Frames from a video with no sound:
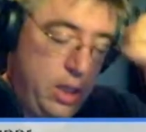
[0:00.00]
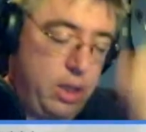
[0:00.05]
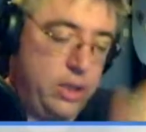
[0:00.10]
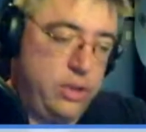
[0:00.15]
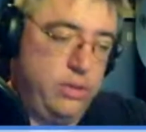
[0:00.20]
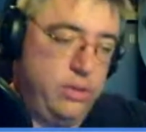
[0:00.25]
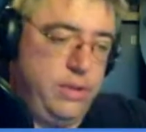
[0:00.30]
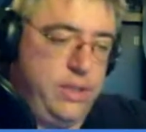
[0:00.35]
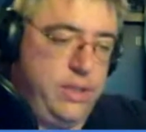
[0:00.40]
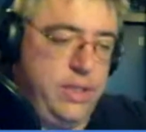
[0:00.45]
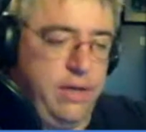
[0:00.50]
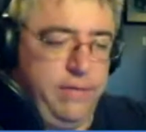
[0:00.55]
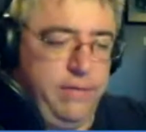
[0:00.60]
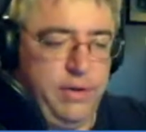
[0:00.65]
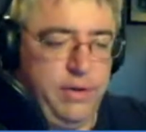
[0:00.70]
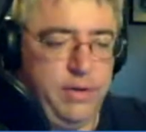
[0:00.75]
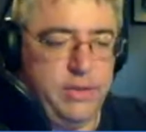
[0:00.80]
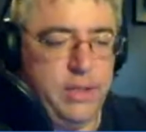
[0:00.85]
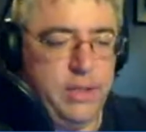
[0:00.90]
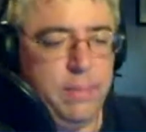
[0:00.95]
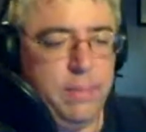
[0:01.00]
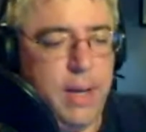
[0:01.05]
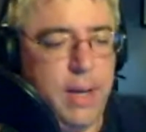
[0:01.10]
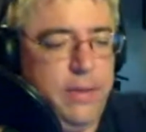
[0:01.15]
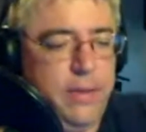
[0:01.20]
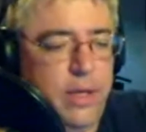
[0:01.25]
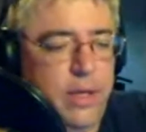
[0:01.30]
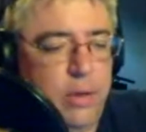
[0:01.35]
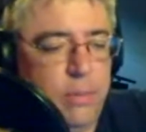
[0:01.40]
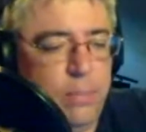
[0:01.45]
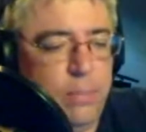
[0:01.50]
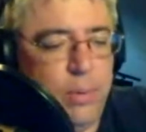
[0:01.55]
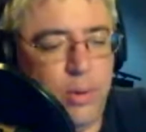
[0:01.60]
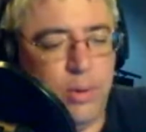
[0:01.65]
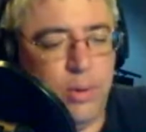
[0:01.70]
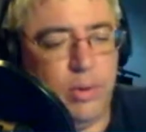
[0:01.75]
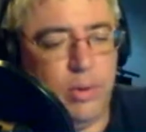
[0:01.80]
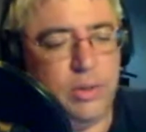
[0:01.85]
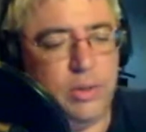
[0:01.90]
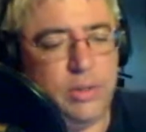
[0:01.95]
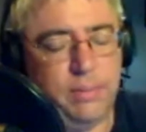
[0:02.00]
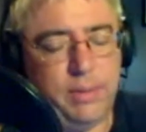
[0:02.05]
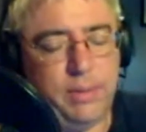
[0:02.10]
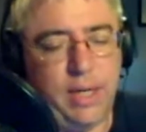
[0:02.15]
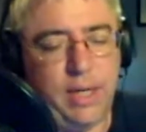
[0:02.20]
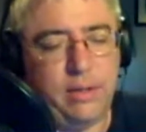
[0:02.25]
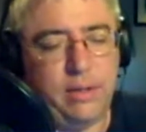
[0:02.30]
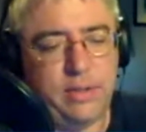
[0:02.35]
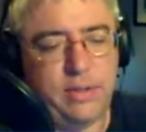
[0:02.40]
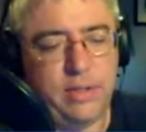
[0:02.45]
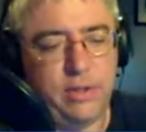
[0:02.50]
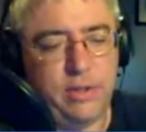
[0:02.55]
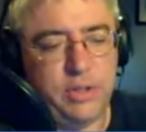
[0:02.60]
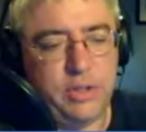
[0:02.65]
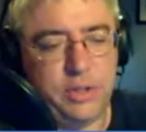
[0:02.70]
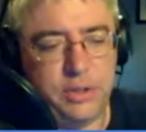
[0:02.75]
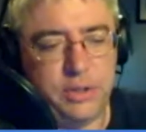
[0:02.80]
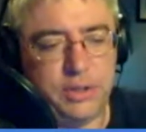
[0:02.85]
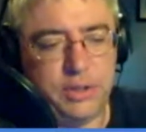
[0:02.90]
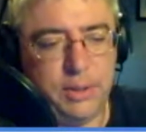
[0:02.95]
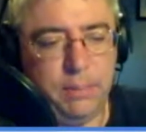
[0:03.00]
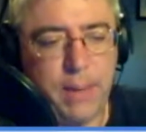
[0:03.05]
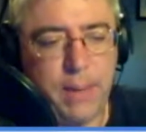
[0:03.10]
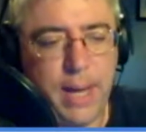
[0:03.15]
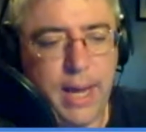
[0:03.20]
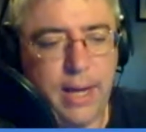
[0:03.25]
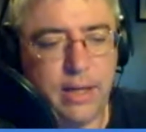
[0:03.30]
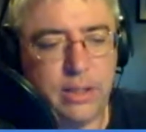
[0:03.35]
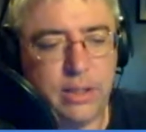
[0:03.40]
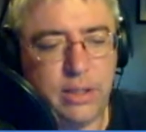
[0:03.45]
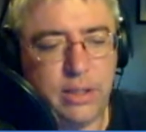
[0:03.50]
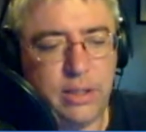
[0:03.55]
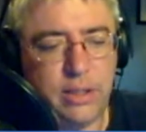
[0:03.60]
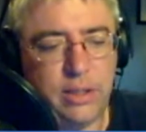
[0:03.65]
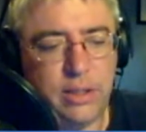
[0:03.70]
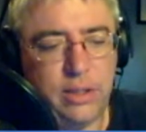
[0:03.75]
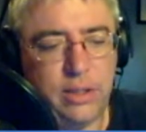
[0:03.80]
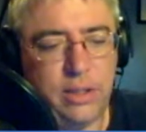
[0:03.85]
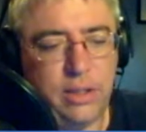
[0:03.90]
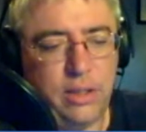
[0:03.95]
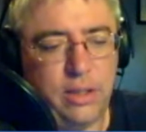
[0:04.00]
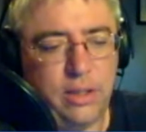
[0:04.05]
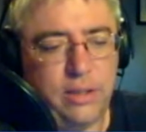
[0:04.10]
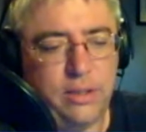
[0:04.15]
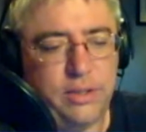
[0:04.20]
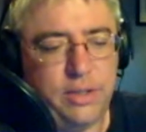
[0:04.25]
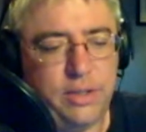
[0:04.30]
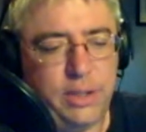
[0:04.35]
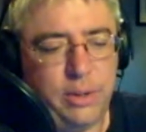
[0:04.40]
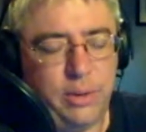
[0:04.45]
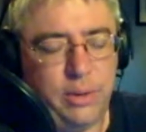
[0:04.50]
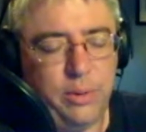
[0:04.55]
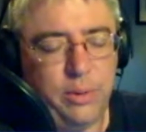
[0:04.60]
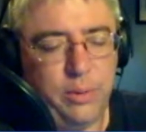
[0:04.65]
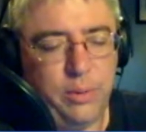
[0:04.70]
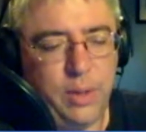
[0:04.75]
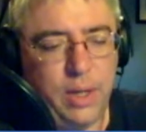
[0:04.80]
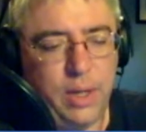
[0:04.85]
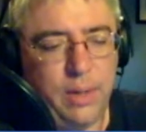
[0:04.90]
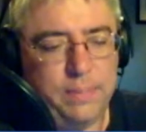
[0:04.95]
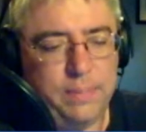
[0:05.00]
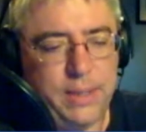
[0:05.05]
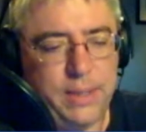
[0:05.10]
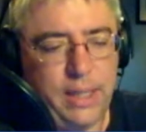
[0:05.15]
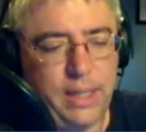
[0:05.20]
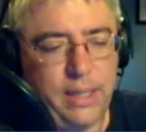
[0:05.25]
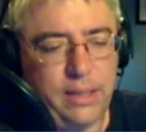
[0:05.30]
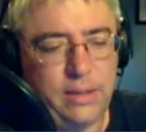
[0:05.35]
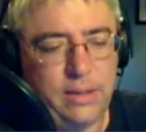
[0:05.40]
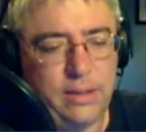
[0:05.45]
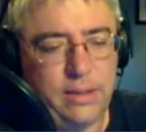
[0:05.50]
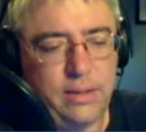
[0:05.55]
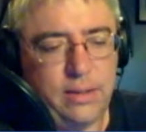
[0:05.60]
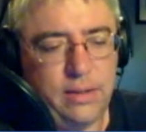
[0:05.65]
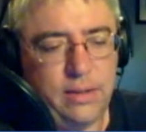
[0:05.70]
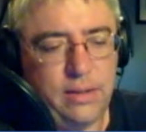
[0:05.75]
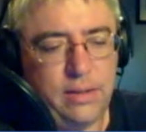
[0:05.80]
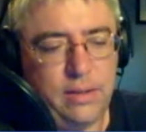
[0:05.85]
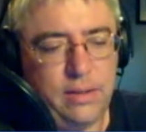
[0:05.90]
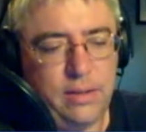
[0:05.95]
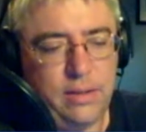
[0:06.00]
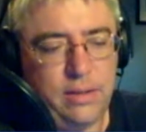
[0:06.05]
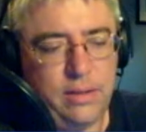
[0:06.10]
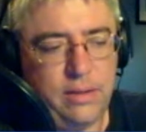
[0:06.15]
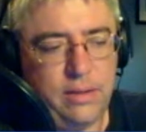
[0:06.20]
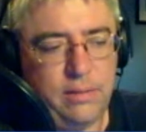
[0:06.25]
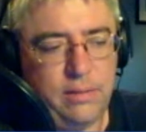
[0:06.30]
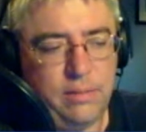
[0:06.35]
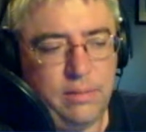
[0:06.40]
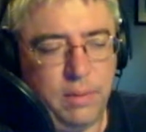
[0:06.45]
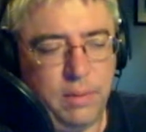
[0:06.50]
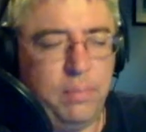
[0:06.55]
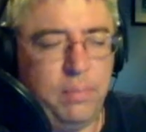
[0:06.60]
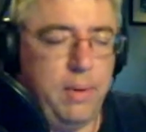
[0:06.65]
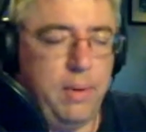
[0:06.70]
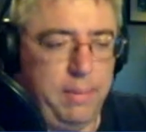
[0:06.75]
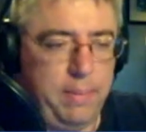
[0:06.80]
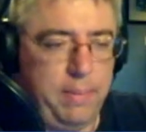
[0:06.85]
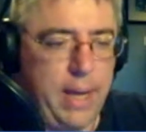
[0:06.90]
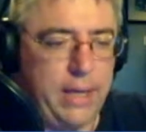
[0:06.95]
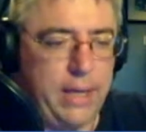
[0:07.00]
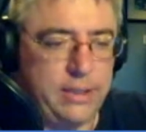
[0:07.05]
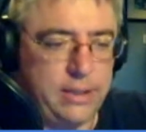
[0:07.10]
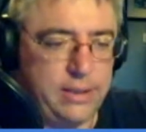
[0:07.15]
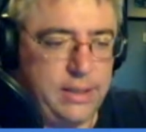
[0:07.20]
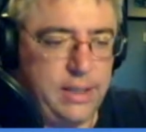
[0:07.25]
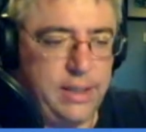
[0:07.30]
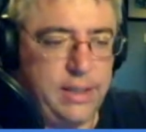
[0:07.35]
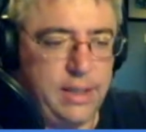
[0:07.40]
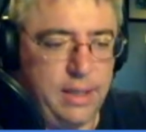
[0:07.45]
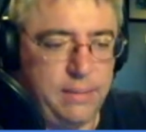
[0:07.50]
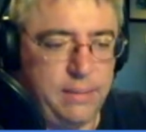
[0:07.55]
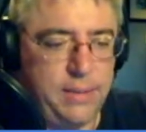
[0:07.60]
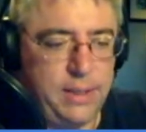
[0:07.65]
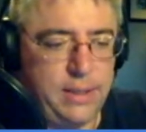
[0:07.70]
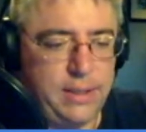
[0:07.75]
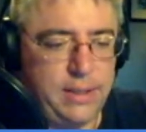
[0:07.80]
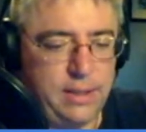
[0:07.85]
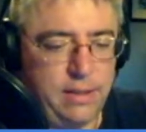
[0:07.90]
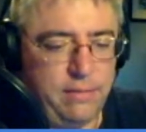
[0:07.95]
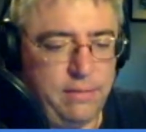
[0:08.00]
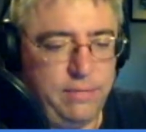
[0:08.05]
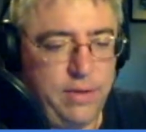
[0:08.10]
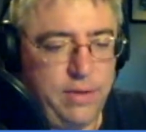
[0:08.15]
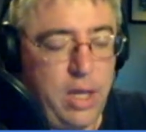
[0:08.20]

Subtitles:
So instead of using Python or Perl or something else, they're just using bash to update, well, probably bash instead to update stuff.